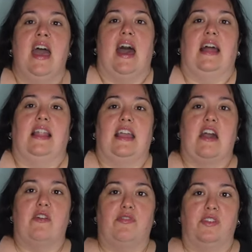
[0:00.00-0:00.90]
I like
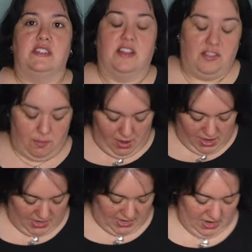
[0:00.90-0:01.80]
how it fits on the
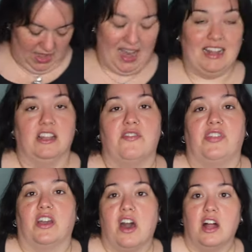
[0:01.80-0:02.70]
body. I love
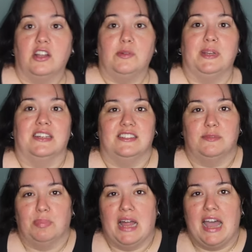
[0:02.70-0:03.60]
the color because it's
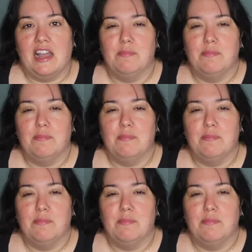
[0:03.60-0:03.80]
black,